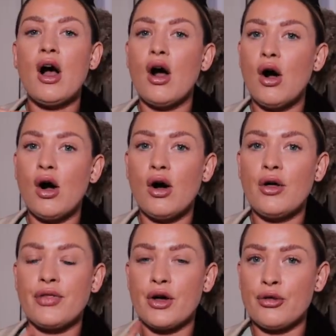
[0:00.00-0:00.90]

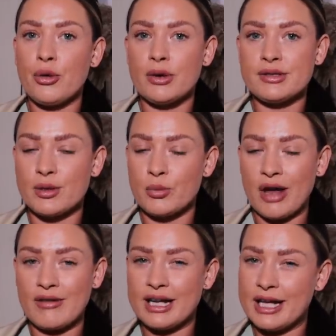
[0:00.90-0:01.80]
Or the other ones I'm
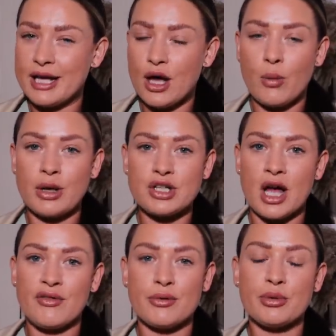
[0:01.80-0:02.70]
wearing here, which
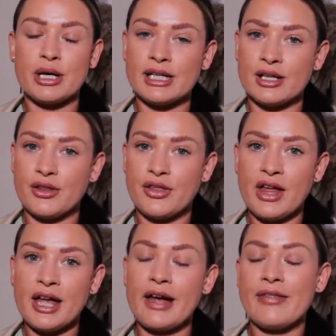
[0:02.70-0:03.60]
are from Pretty Little
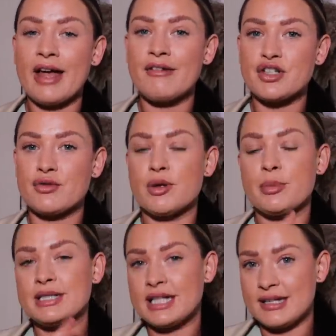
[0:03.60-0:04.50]
Thing, and they're actually from the
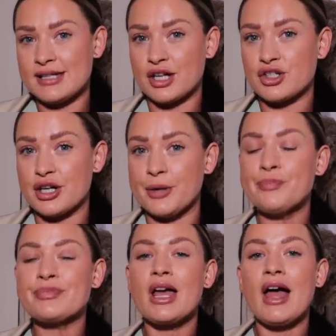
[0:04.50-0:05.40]
petite
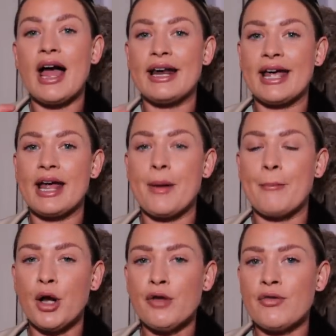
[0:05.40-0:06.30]
section. And
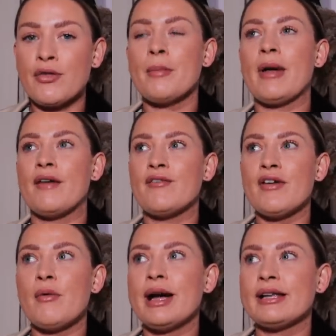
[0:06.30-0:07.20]
again, both of them are
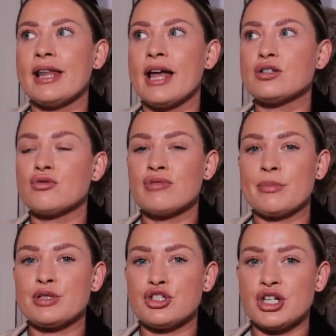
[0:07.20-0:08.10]
very wide-legged,
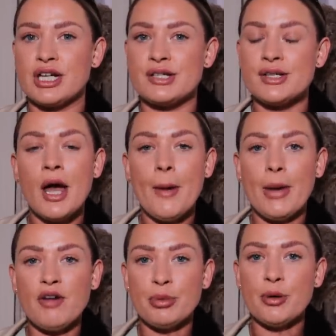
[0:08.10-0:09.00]
ripped jeans,
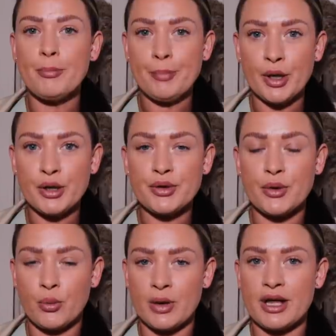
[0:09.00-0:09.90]
but I've put
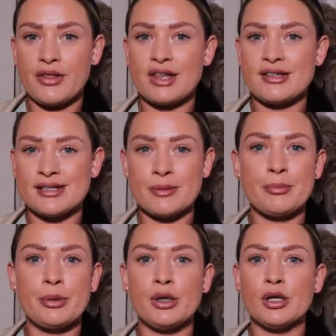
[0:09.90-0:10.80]
both with a
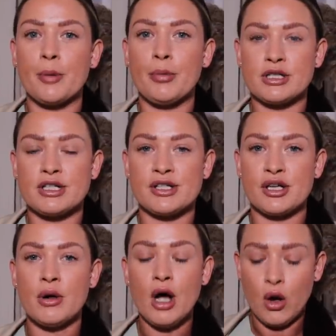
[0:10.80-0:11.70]
simple
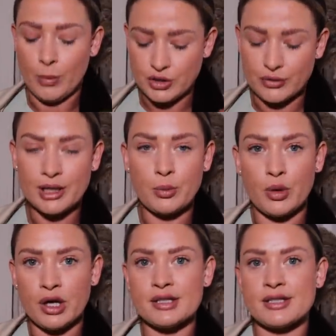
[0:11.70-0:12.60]
bodysuit, which really
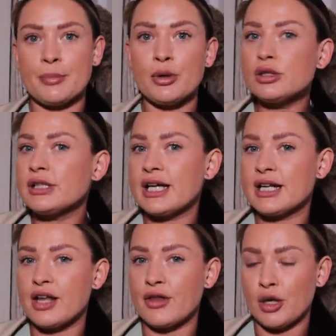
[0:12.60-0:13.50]
works to pull
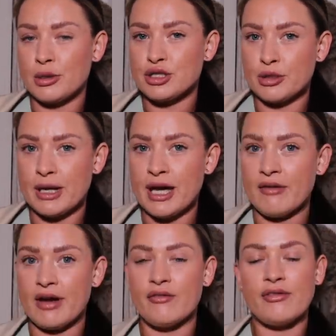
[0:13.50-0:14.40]
in the lower tummy
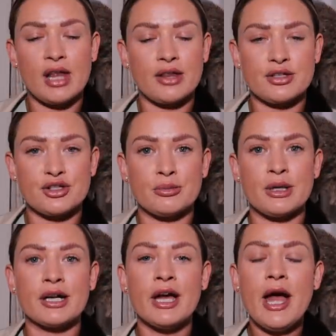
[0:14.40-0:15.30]
area and flatten the
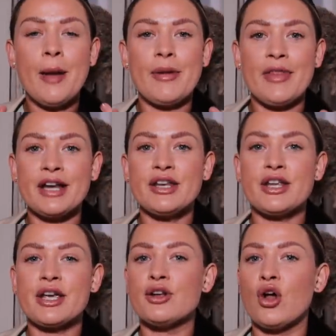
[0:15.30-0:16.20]
stomach. But then
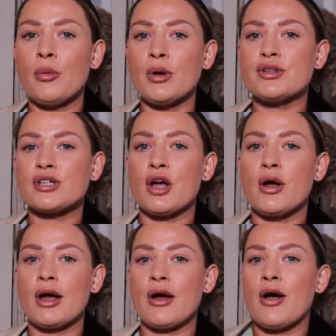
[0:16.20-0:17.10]
you can almost
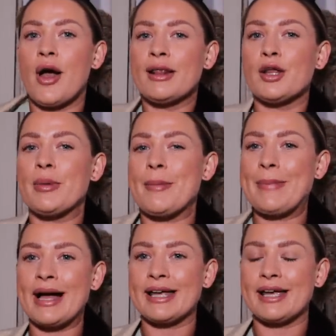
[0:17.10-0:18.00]
go a little bit
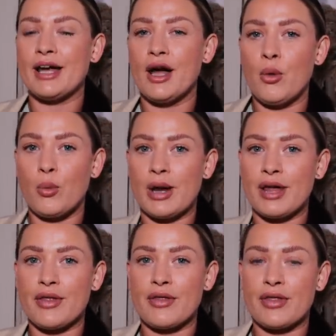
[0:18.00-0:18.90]
baggier
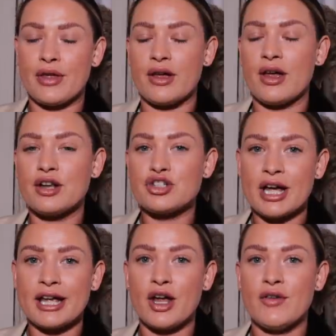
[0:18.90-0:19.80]
with the
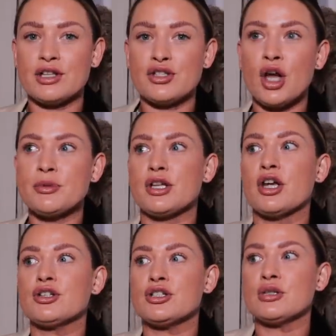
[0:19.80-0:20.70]
jacket over the top, so you
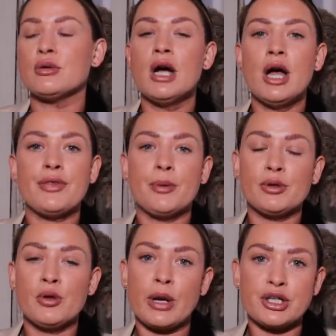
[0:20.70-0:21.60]
could do the
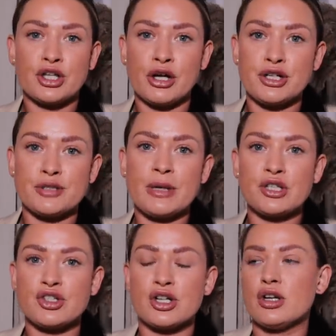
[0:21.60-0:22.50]
blue and white shirt I just
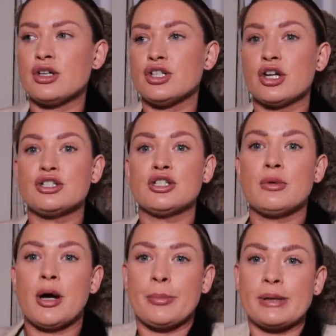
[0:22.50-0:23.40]
mentioned, you could
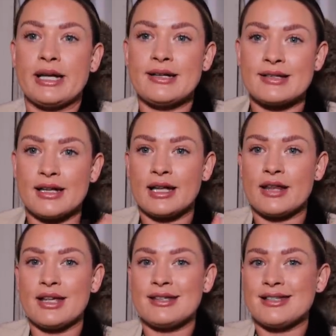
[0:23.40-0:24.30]
do a blazer like this.